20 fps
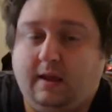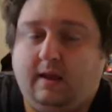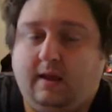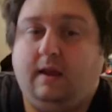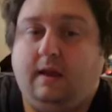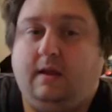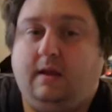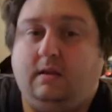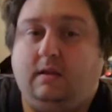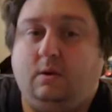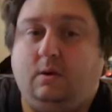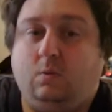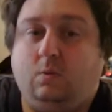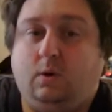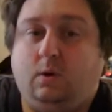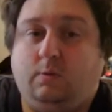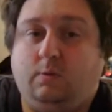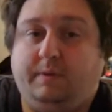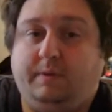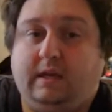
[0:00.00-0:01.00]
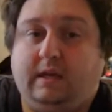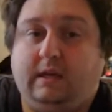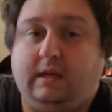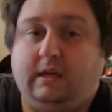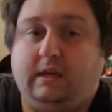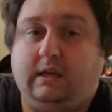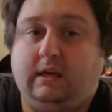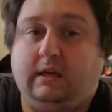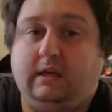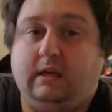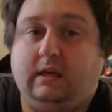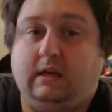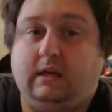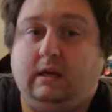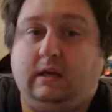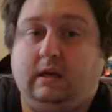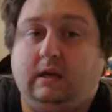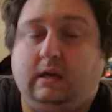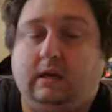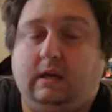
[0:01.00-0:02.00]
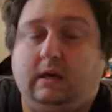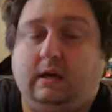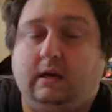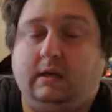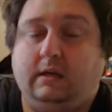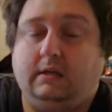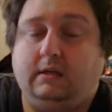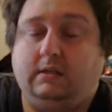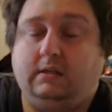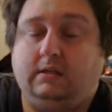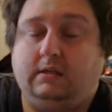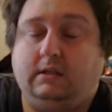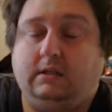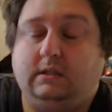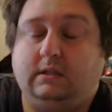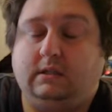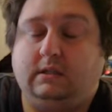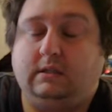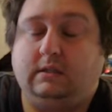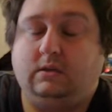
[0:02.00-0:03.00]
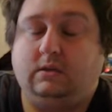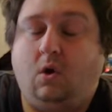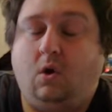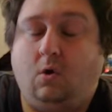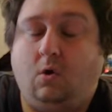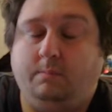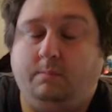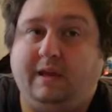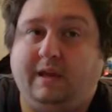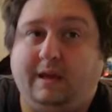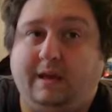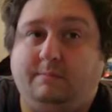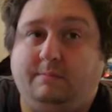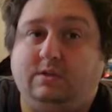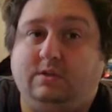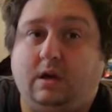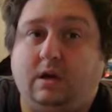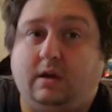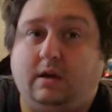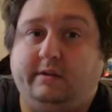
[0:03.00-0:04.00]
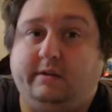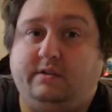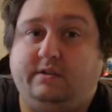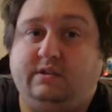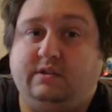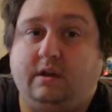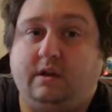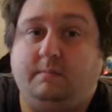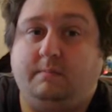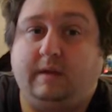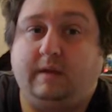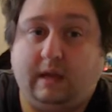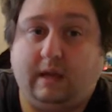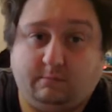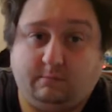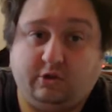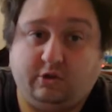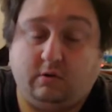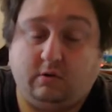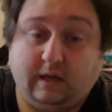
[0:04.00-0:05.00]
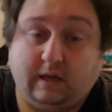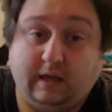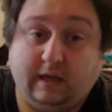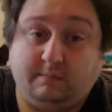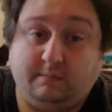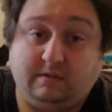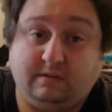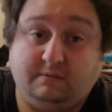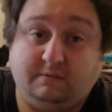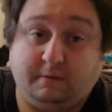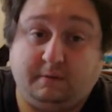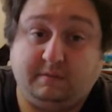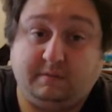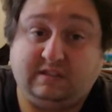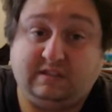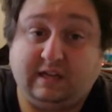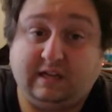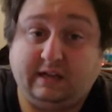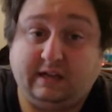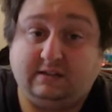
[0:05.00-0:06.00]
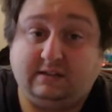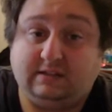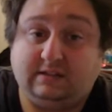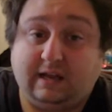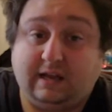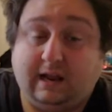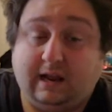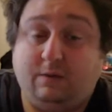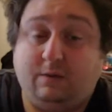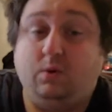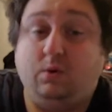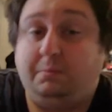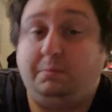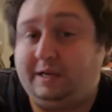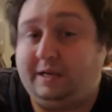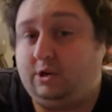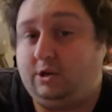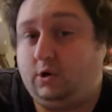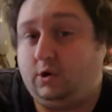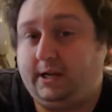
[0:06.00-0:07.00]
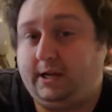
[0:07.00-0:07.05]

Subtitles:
There will be home games on some game show games from the States that I will be doing.